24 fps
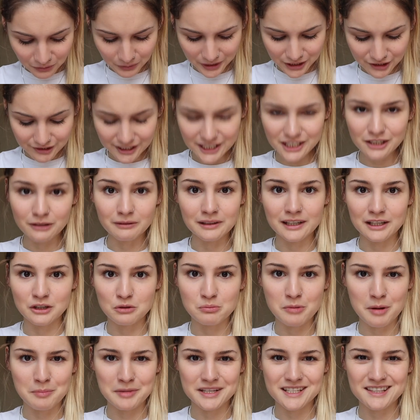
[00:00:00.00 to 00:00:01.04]
When you're at uni,
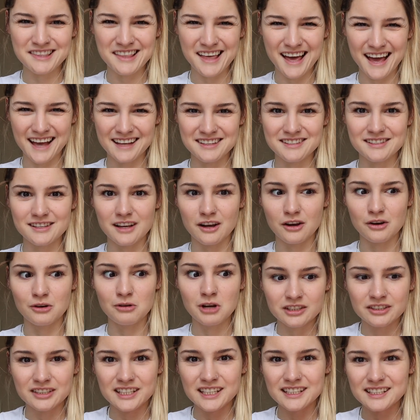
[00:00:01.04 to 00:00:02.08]
your mum isn't there, so
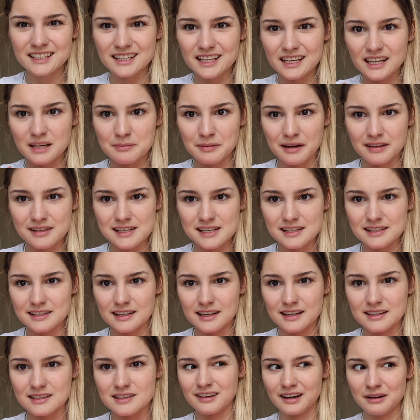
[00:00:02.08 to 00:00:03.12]
you need to think about these
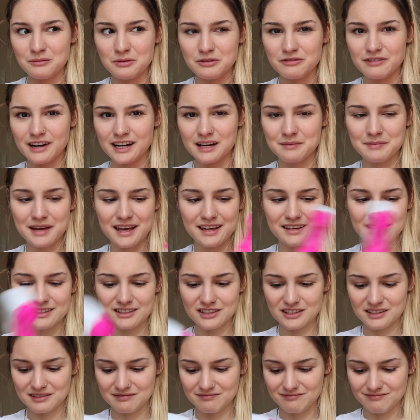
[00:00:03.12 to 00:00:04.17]
things. I would
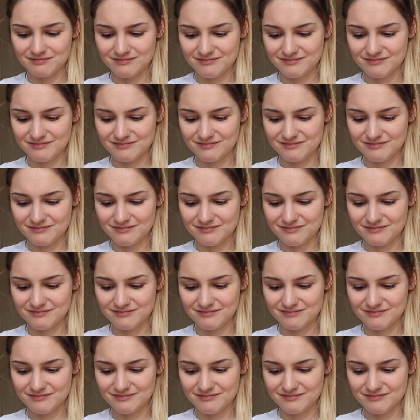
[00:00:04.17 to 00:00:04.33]
recommend just